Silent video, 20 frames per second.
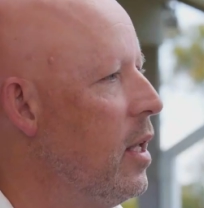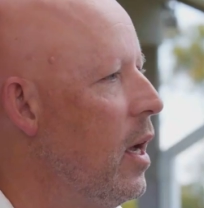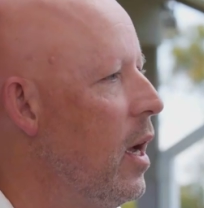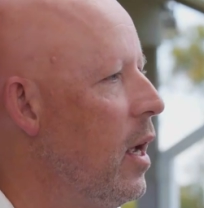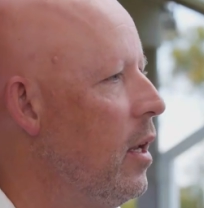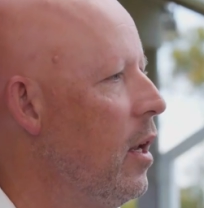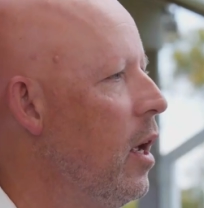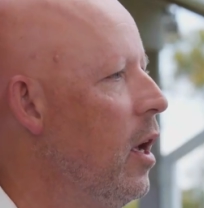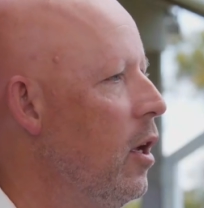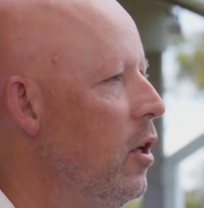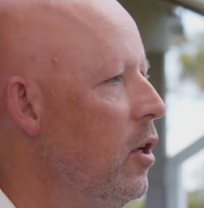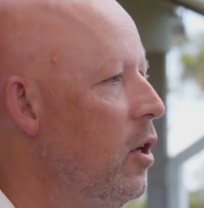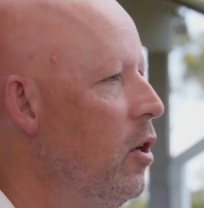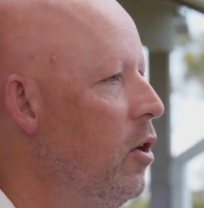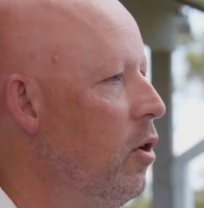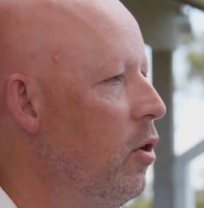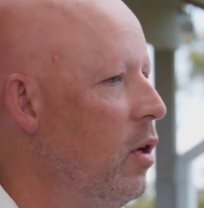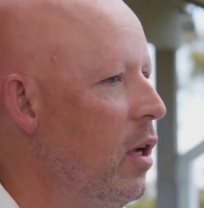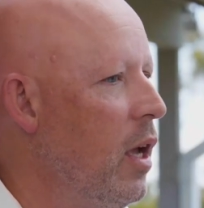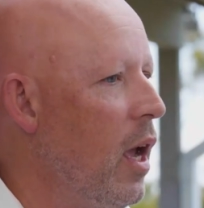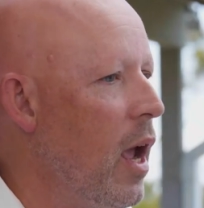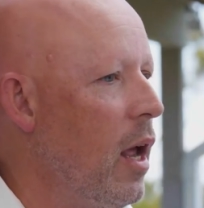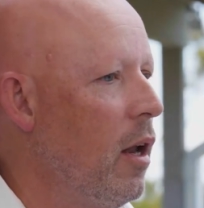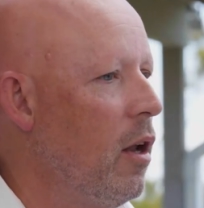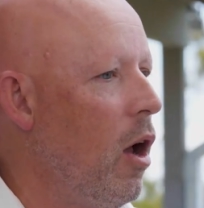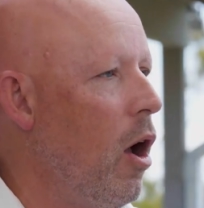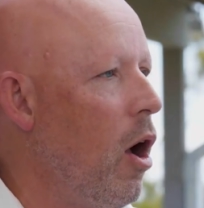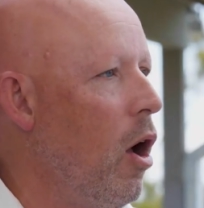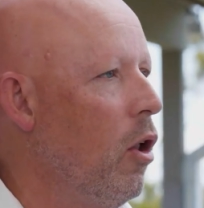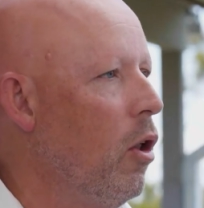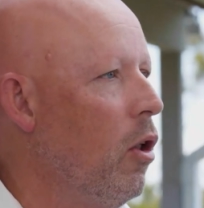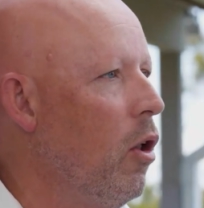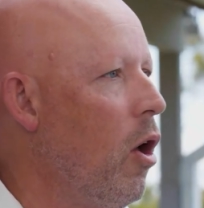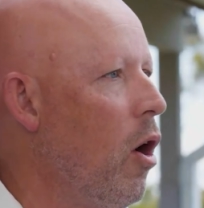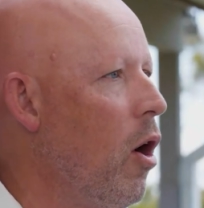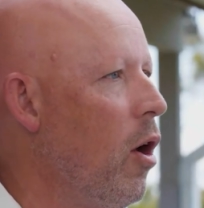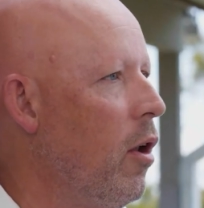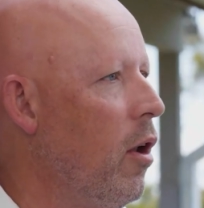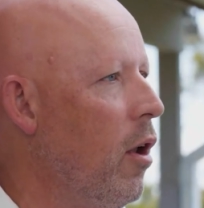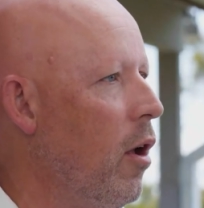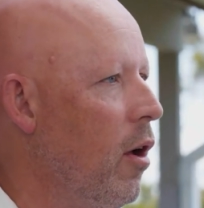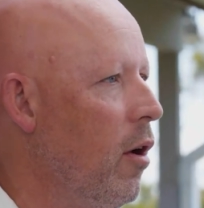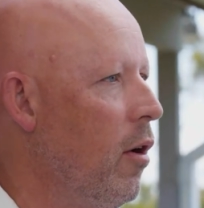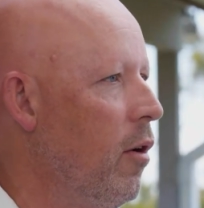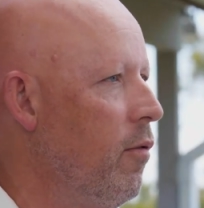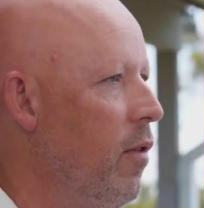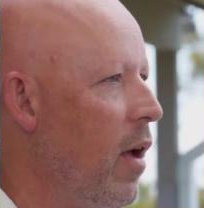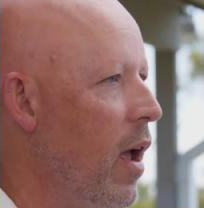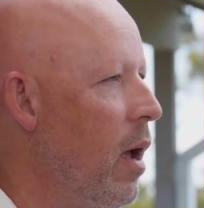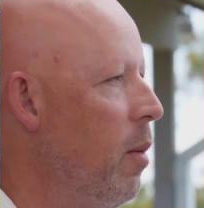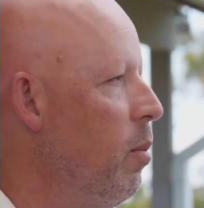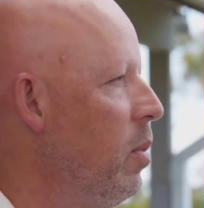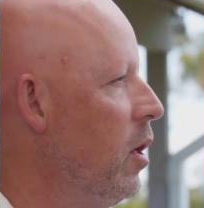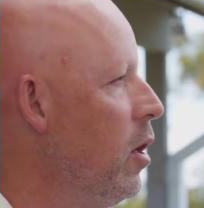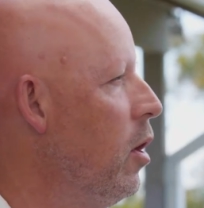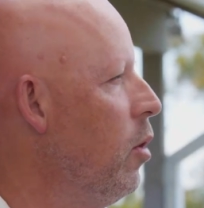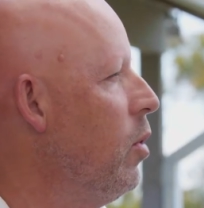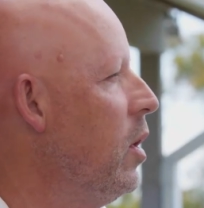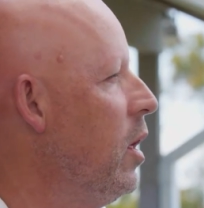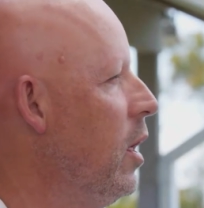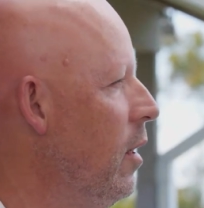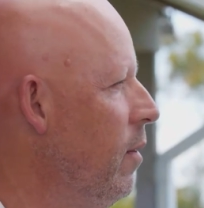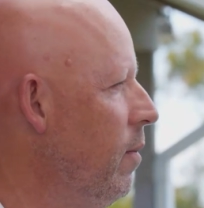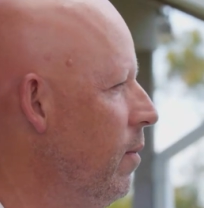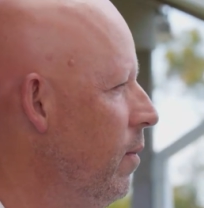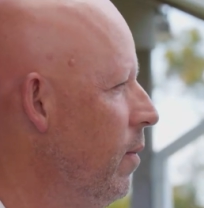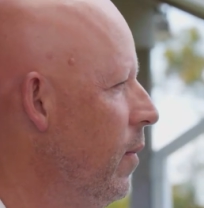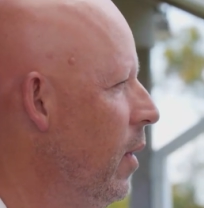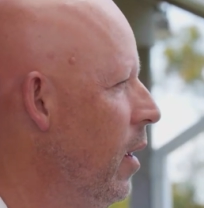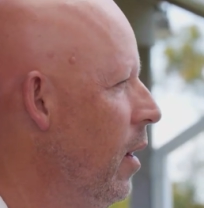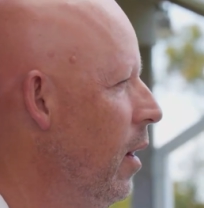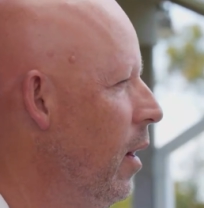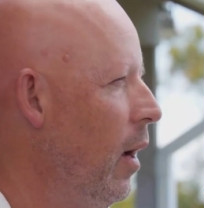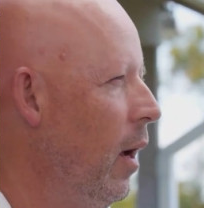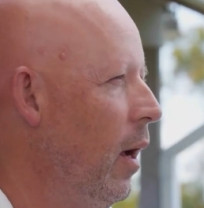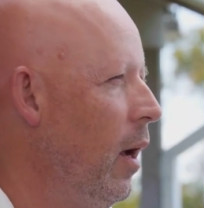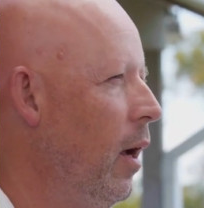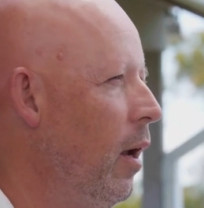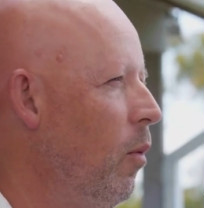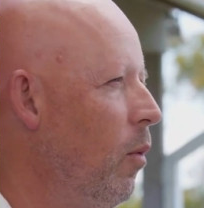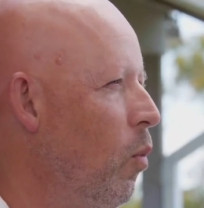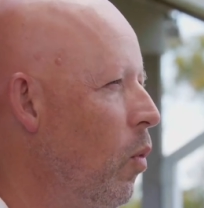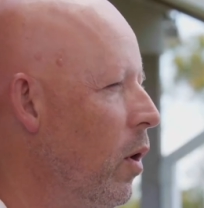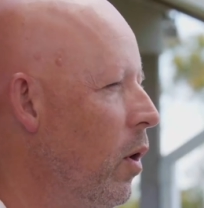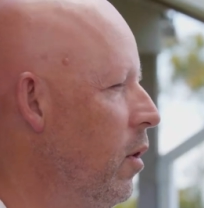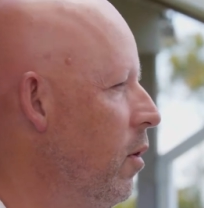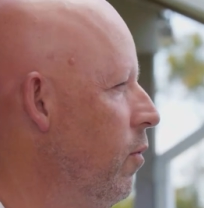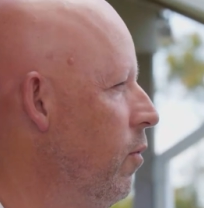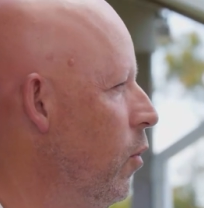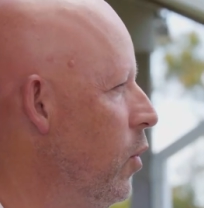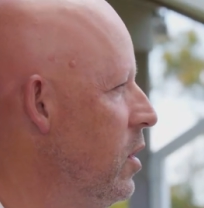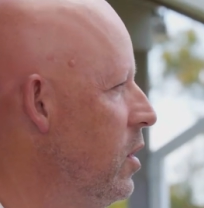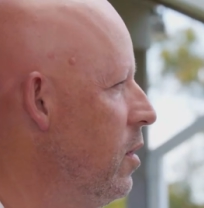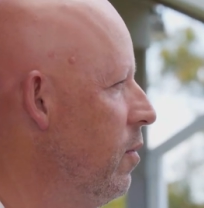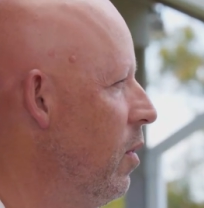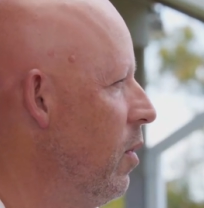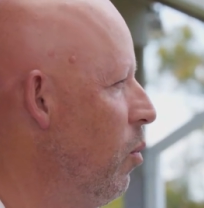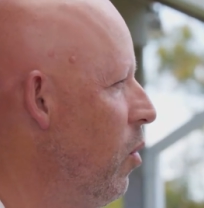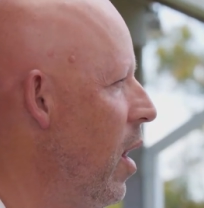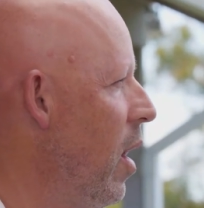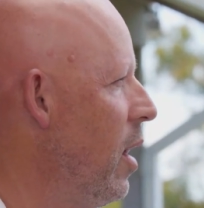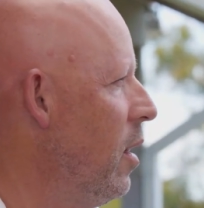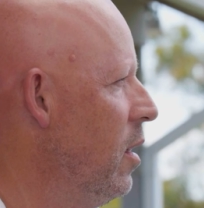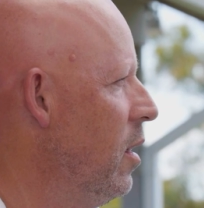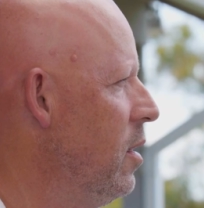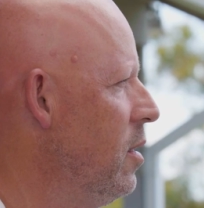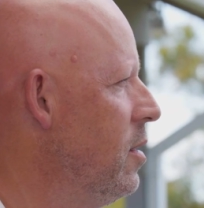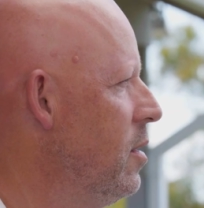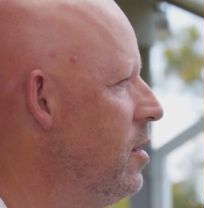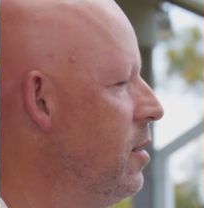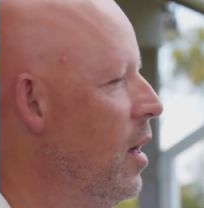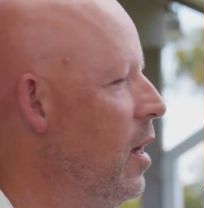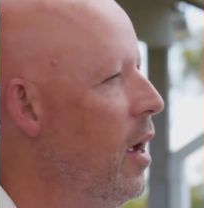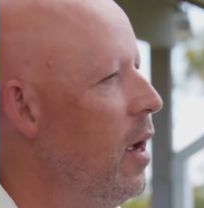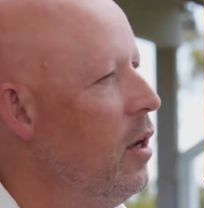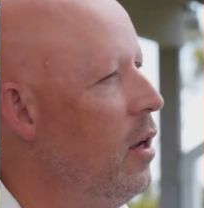that you get a lot of ambiguity in what the voice of the brand is.